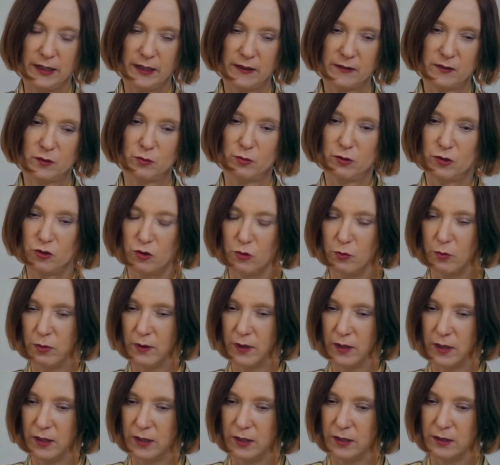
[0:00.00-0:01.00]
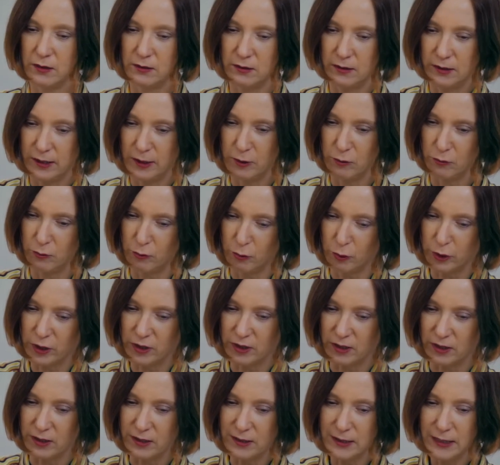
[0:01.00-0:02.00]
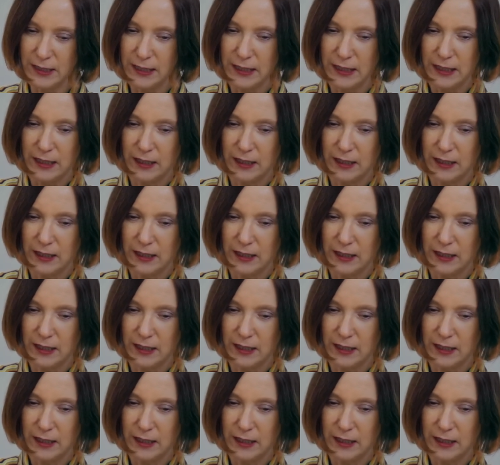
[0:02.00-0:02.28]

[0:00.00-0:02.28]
exhibition by Leon Buida,